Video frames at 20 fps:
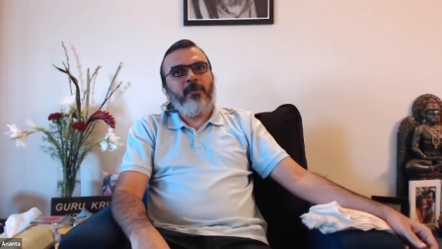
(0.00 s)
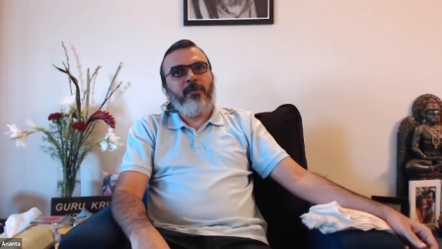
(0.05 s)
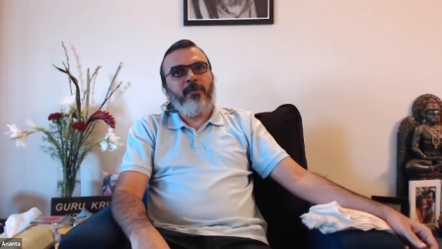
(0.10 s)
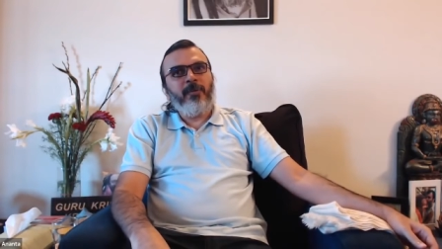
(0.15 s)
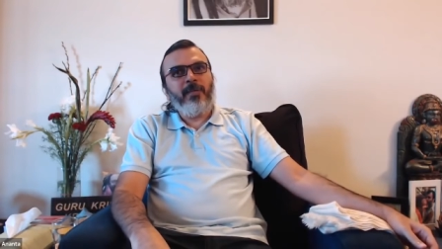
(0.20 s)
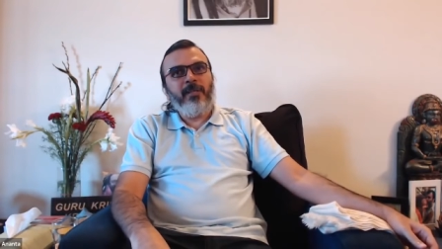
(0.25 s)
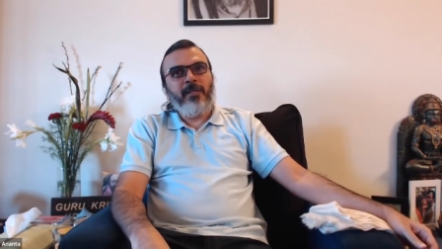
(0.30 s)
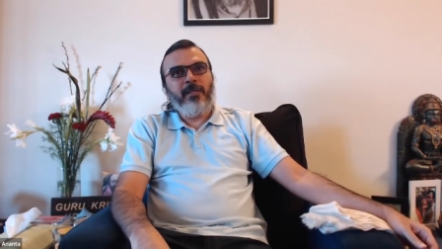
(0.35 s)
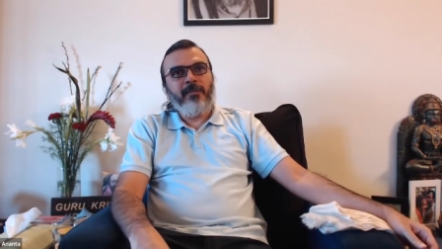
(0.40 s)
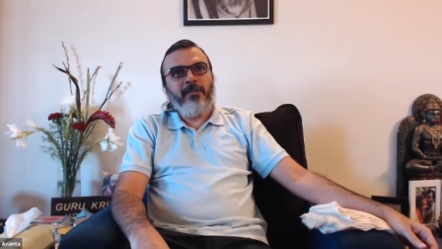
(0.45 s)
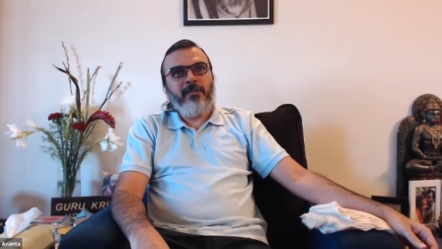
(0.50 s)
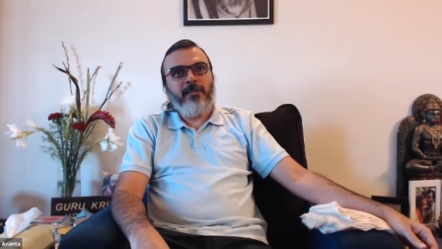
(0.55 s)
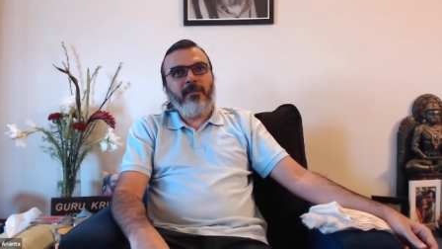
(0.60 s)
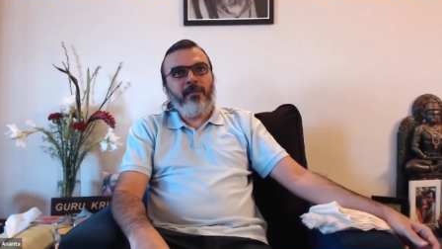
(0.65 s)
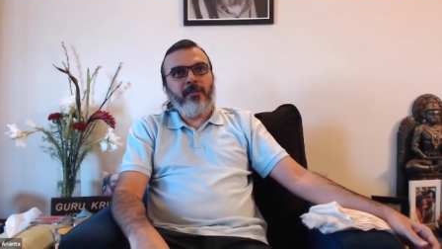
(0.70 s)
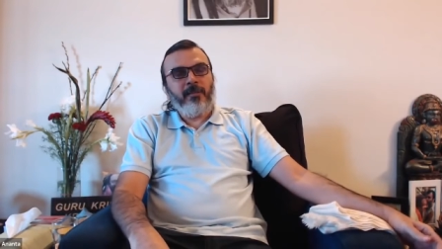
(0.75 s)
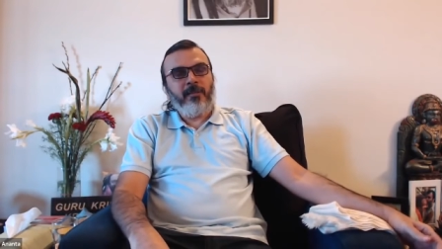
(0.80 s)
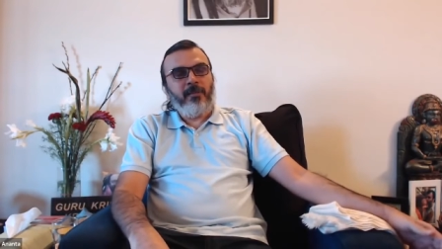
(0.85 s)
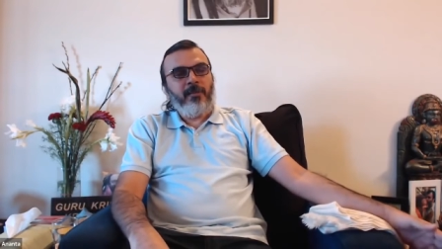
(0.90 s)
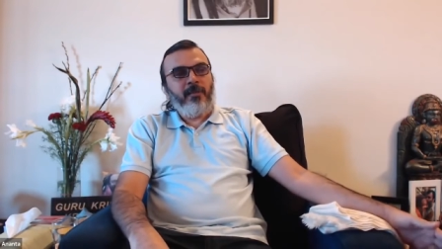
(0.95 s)
It
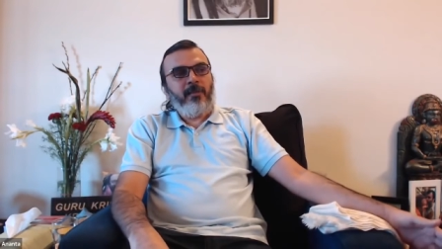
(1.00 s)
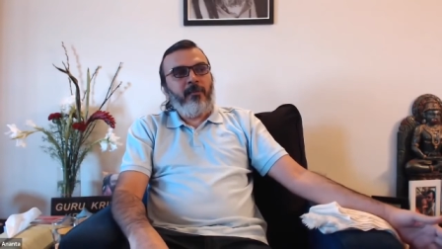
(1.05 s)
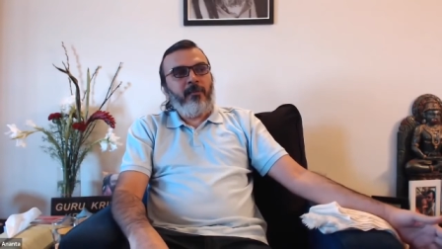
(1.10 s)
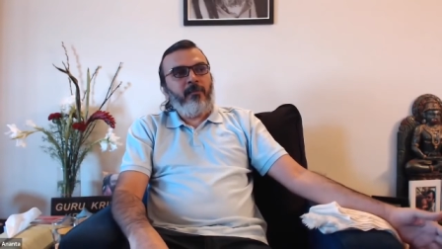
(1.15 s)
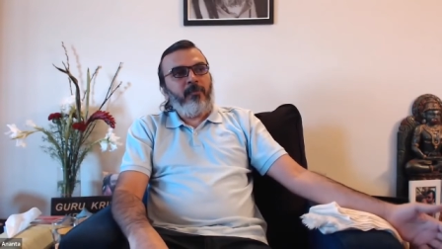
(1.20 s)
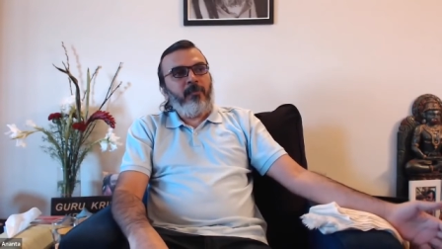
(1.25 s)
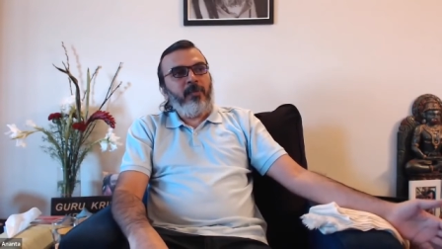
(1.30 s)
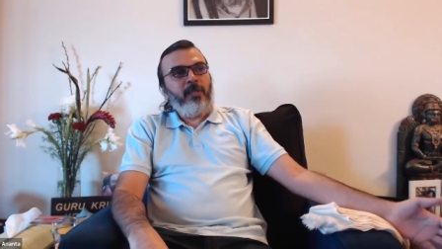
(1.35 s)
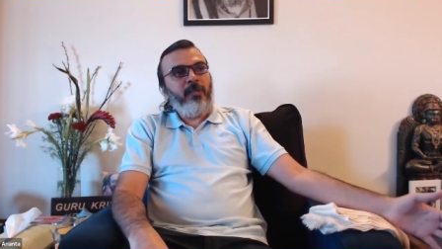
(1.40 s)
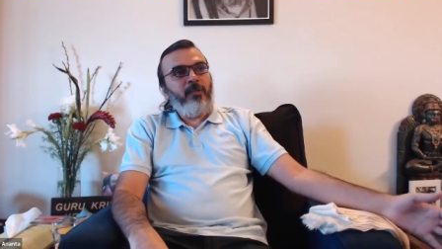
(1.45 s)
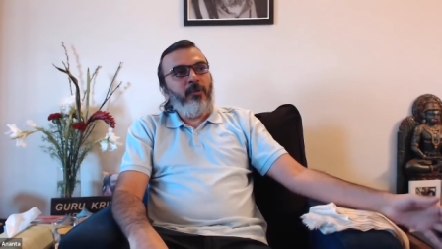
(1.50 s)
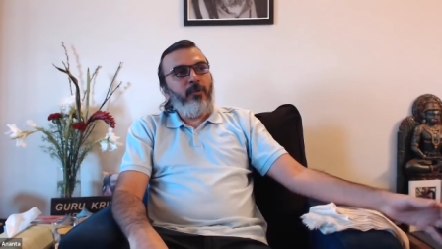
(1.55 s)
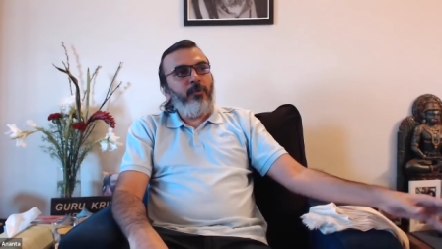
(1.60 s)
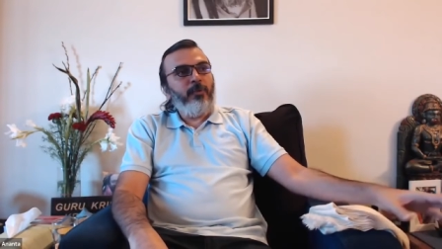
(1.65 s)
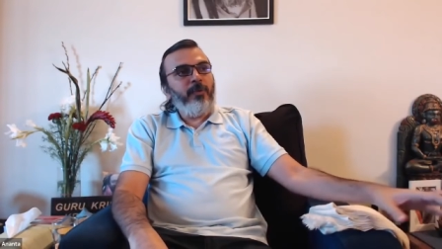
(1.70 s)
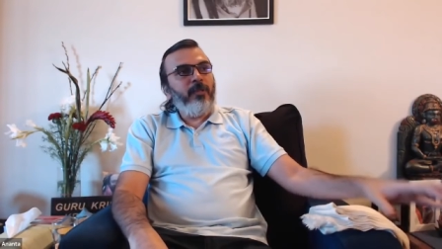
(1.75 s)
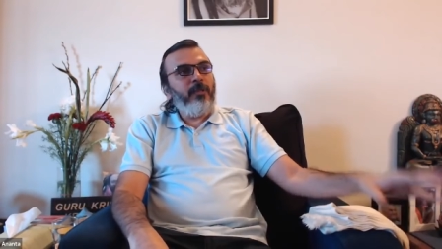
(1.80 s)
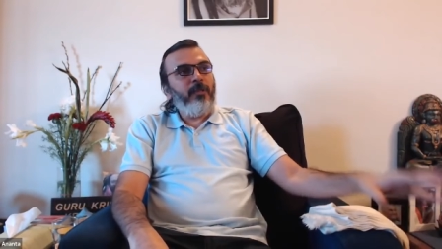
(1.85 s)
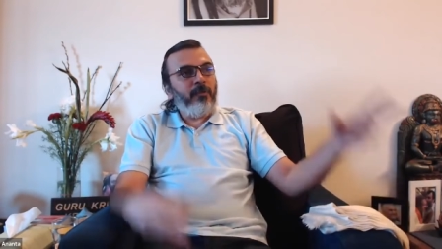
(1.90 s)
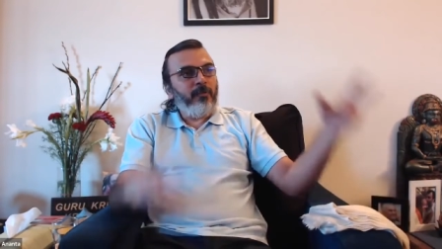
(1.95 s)
doesn't need to
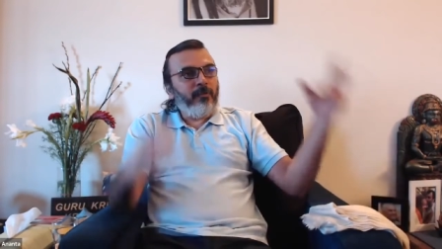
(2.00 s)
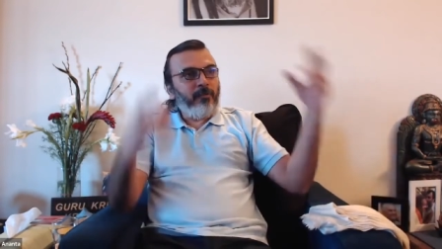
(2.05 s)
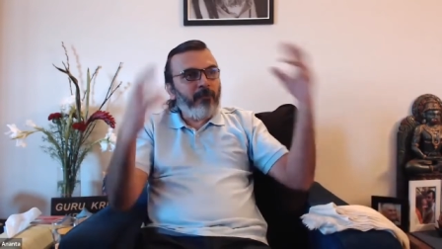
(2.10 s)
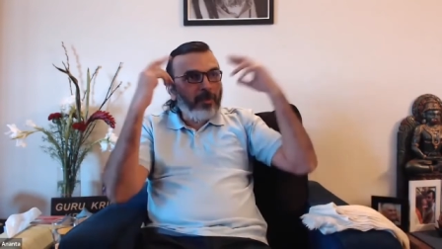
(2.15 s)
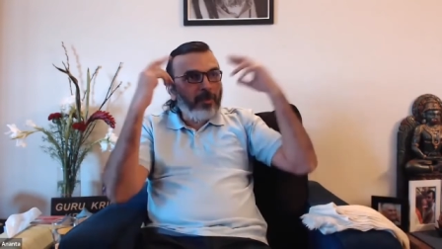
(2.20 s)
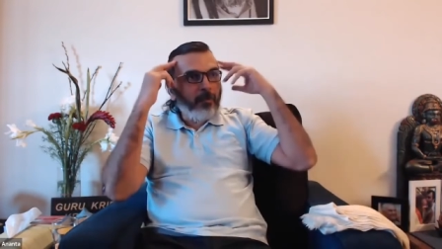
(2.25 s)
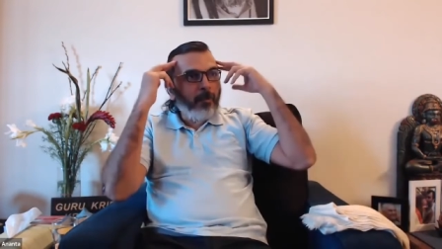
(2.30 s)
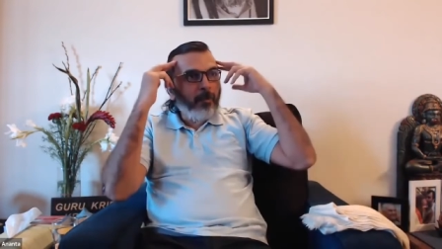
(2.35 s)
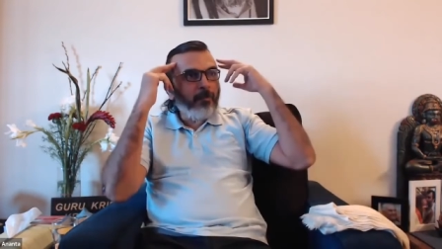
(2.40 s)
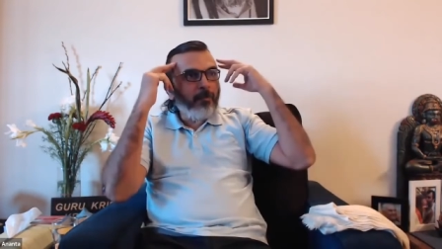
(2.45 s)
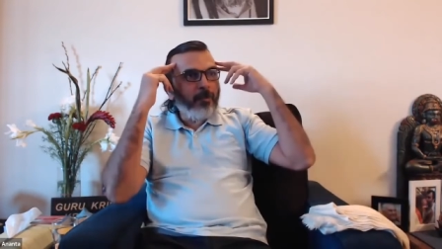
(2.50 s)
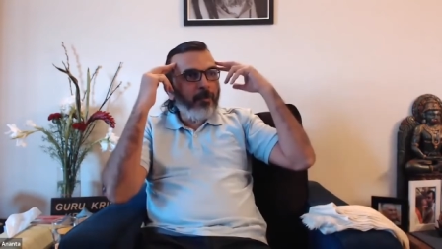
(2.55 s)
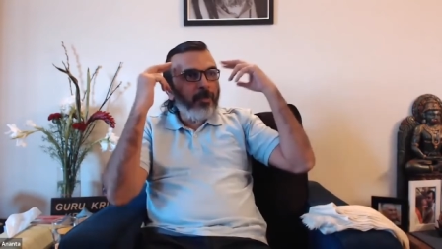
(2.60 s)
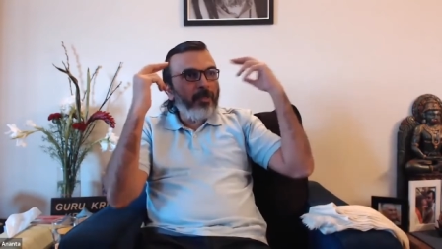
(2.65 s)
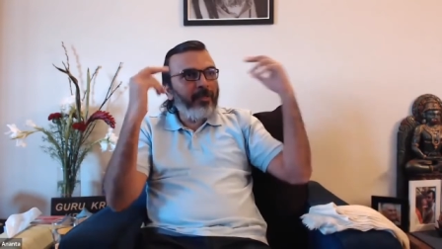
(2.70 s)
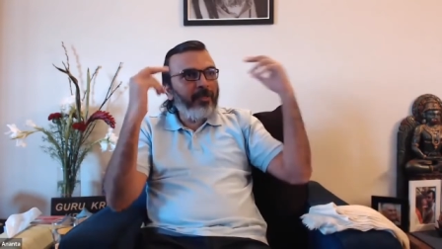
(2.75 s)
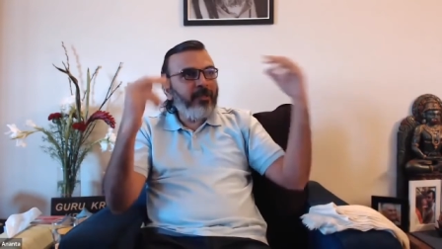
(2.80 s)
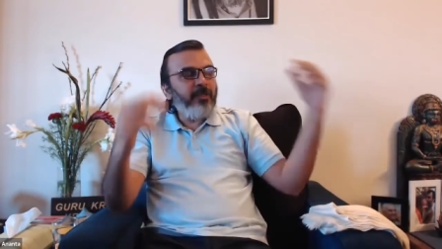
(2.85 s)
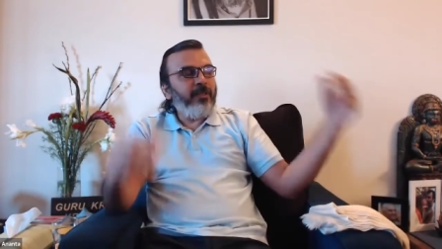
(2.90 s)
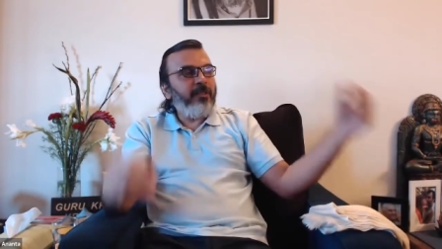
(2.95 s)
be remembered
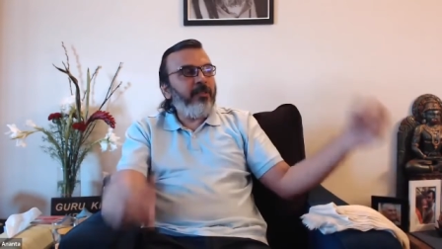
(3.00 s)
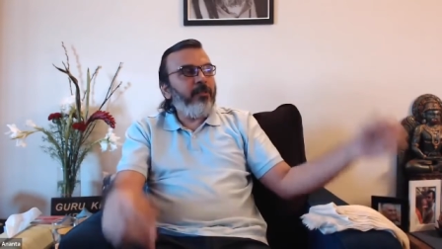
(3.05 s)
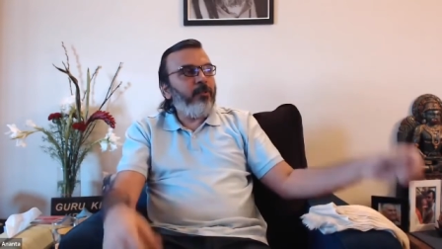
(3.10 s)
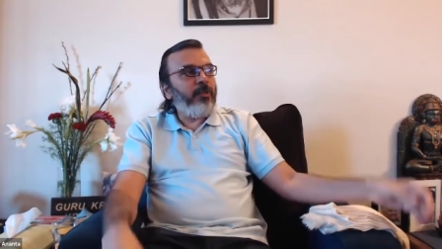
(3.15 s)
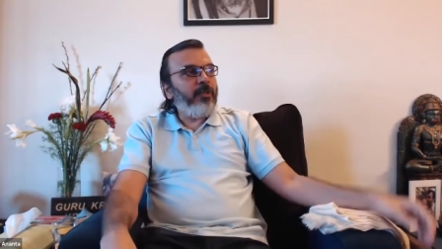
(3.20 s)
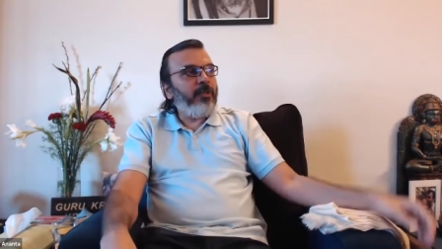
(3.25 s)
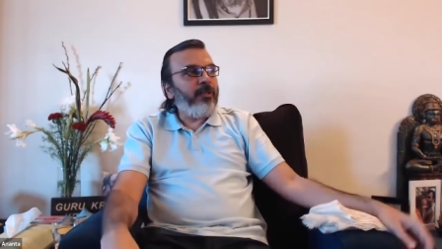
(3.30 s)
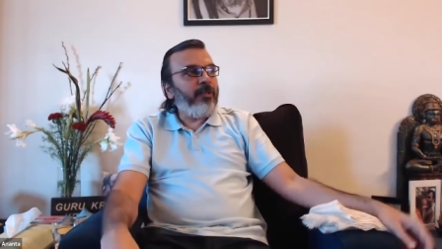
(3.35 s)
in this way.